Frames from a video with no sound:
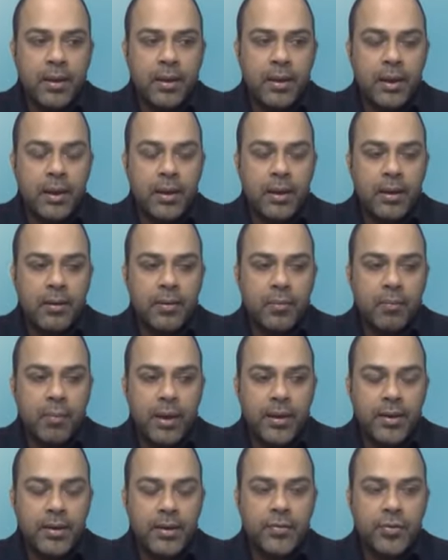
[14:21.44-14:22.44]

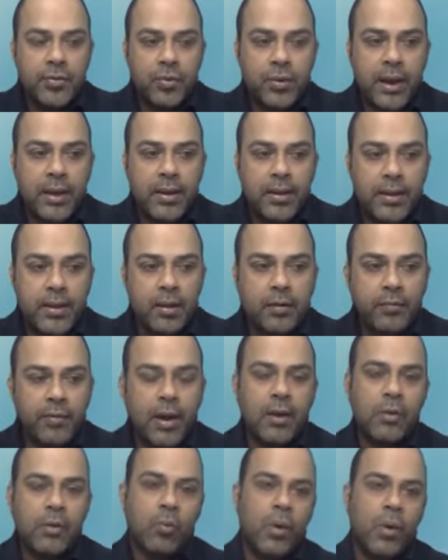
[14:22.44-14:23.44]
But it gives you an idea of
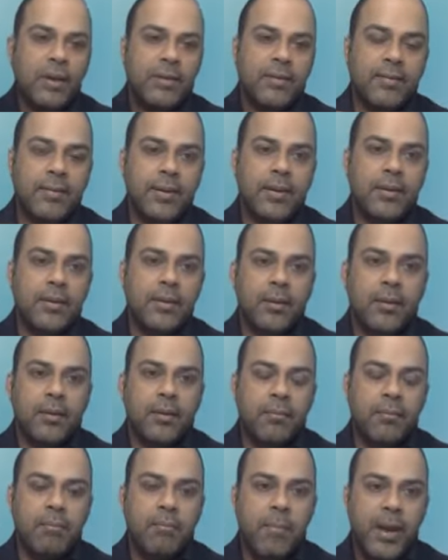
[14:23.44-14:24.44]
how one
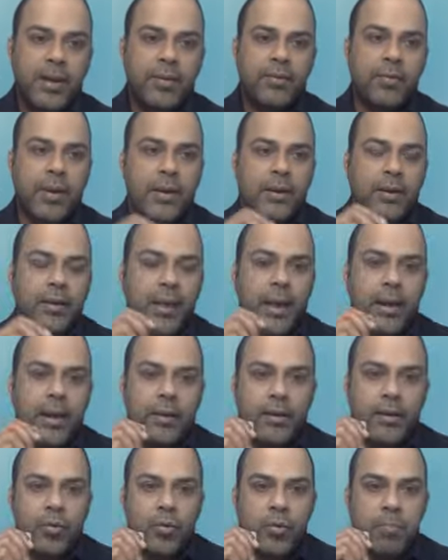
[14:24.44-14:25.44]
single metric that
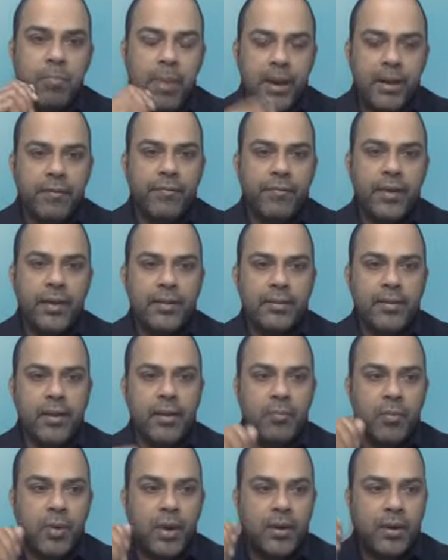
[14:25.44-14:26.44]
could benefit
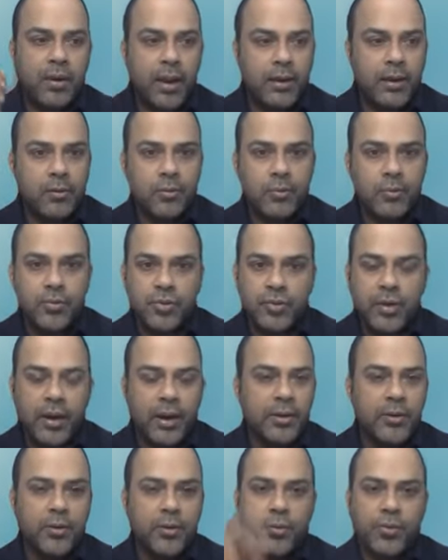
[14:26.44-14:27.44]
someone like who's
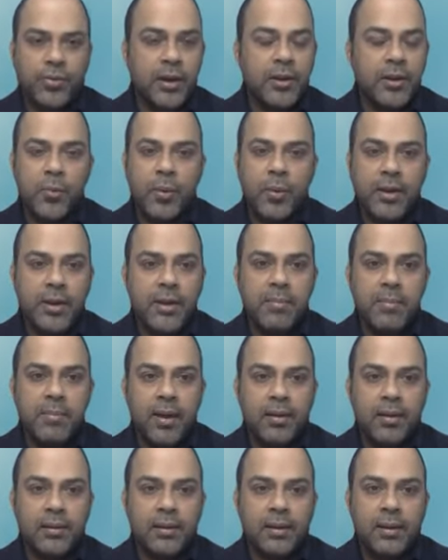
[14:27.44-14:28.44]
trying to send you an
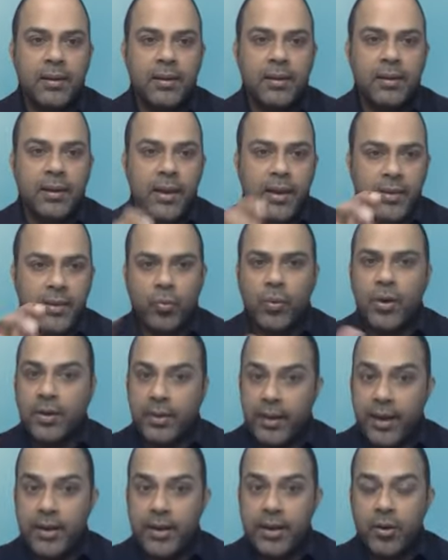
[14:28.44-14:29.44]
email is worth
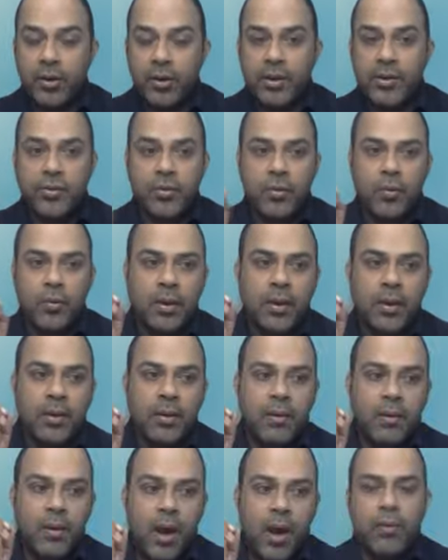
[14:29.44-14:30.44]
$80. So
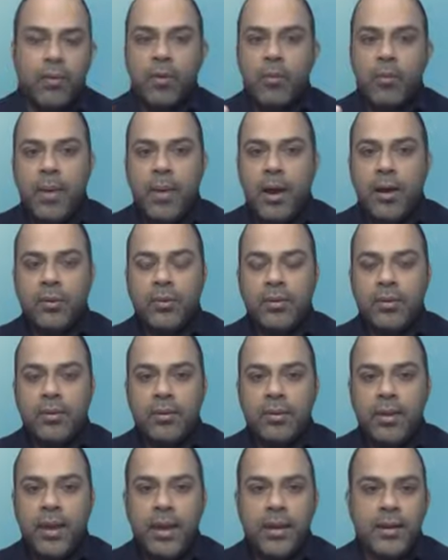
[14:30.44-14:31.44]
how about
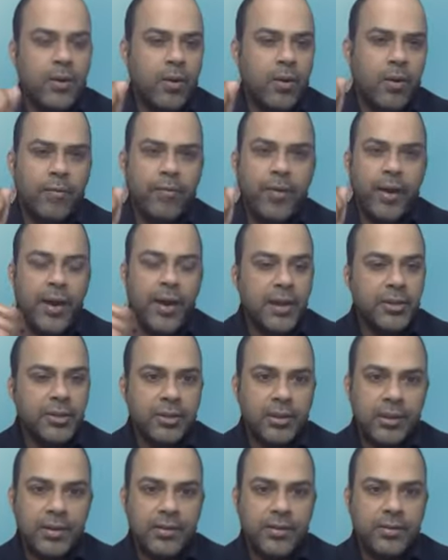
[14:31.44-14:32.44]
then your
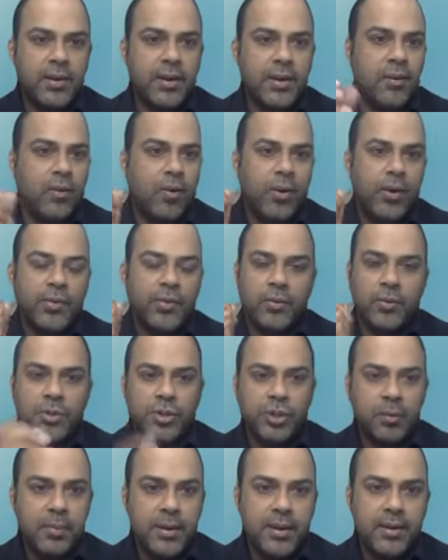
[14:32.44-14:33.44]
financial history or your
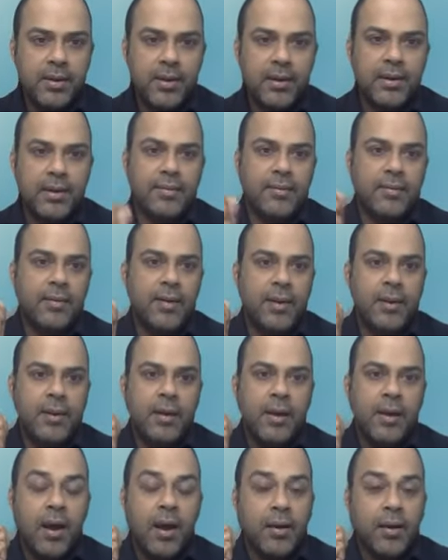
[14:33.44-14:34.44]
social media history?
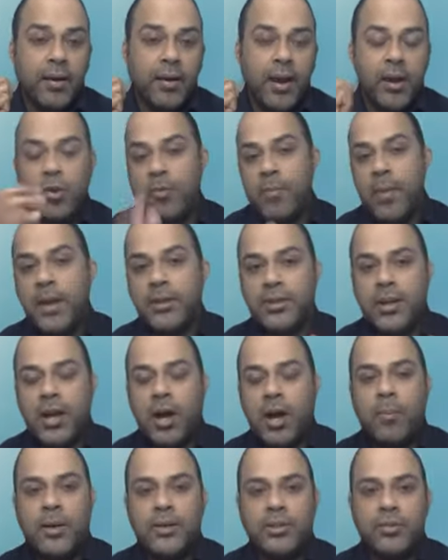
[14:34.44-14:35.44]
Can you imagine
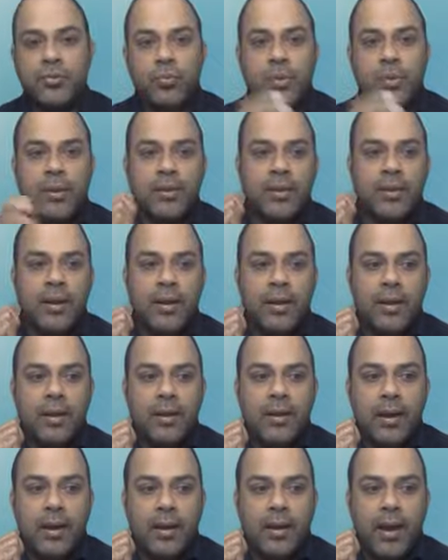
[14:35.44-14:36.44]
how much it's worth?
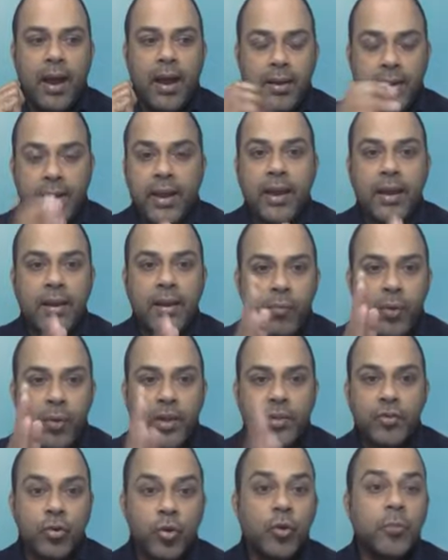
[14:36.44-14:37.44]
And again, when
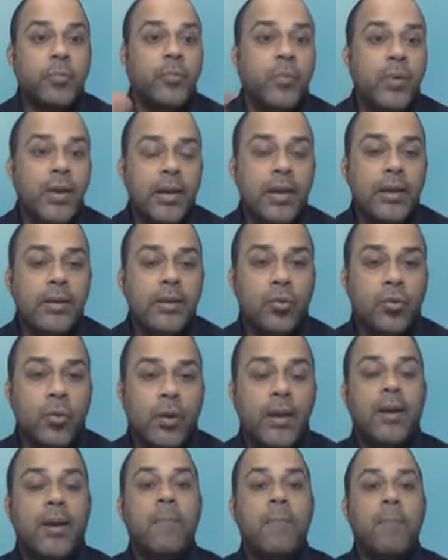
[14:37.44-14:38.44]
it's grouped into
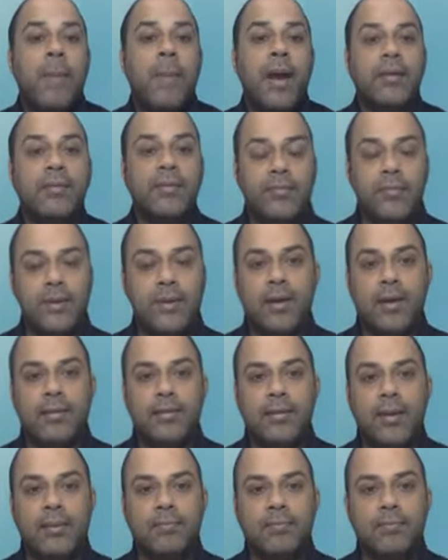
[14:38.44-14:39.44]
like a massive data
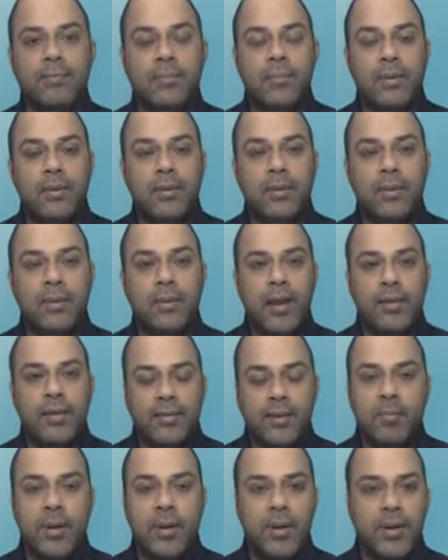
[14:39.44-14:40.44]
set that
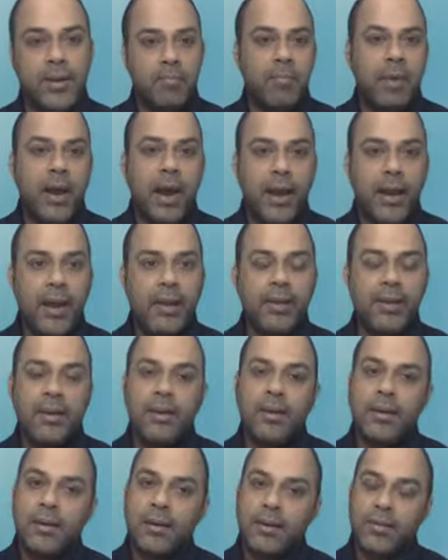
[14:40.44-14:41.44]
somebody can buy,
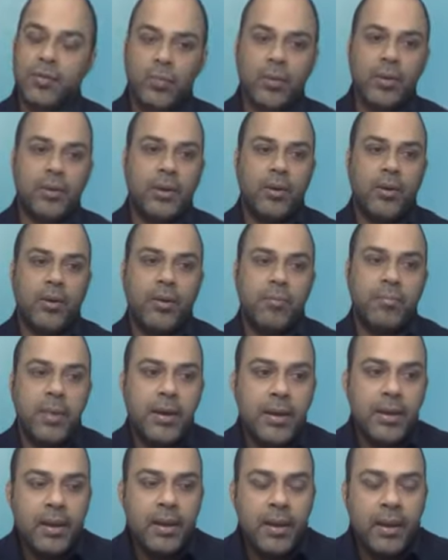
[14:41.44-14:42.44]
it's worth a lot of
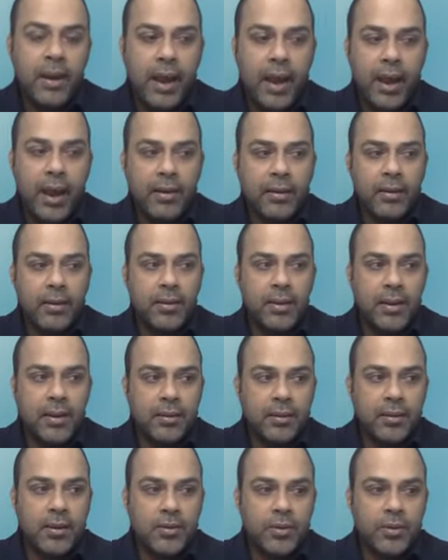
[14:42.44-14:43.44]
money. And the
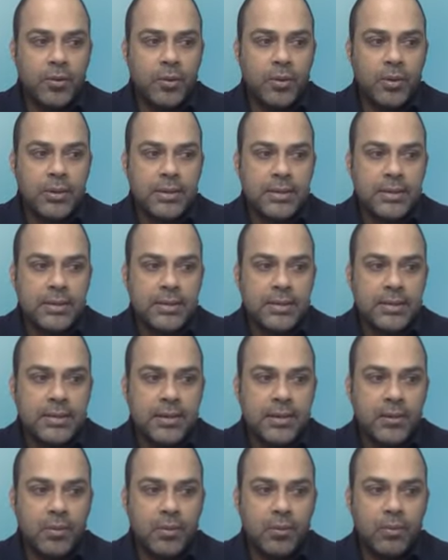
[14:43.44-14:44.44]
other thing to note is,
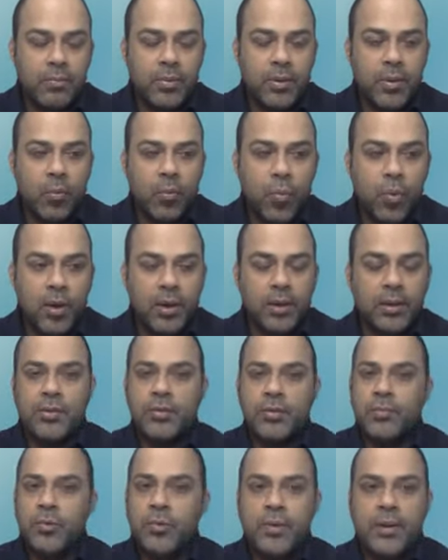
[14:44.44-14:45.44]
the world
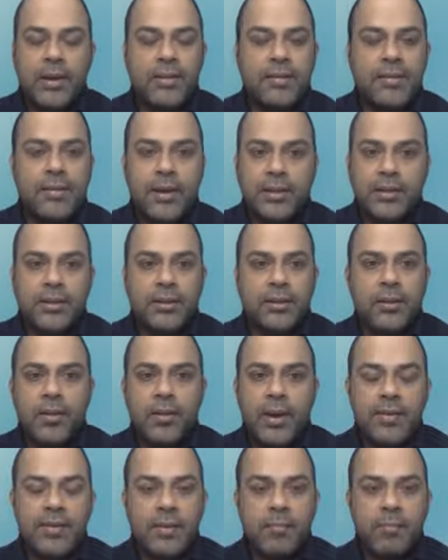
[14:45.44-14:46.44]
is moving at such a
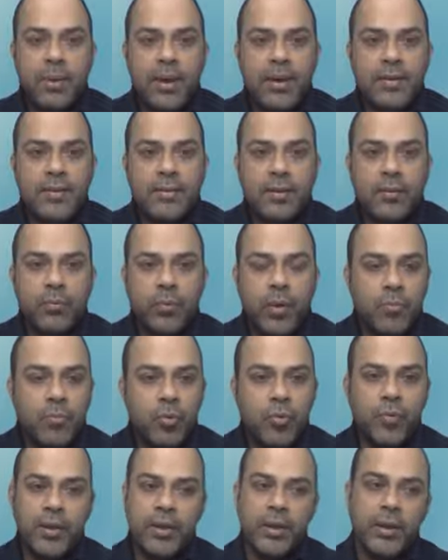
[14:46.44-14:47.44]
crazy pace, and we're
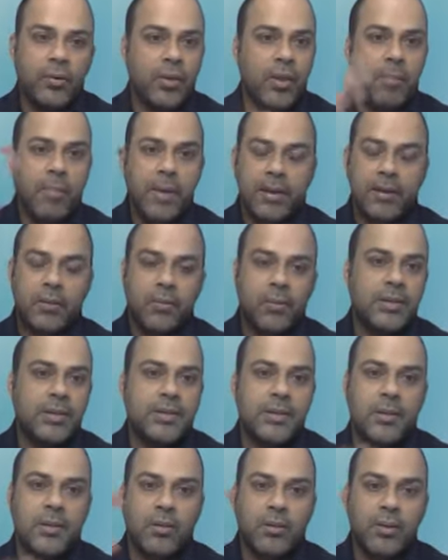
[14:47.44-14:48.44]
moving into the metaverse
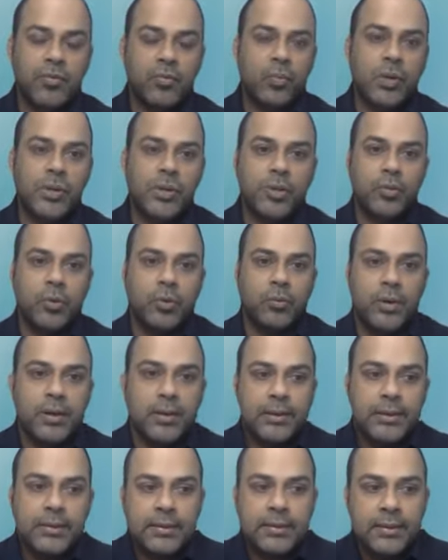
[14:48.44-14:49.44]
and all these virtual
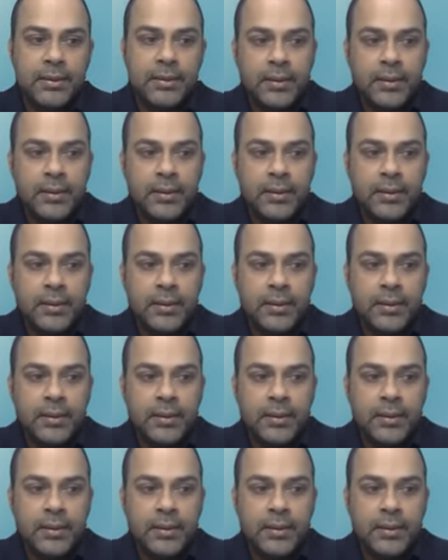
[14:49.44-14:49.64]
worlds.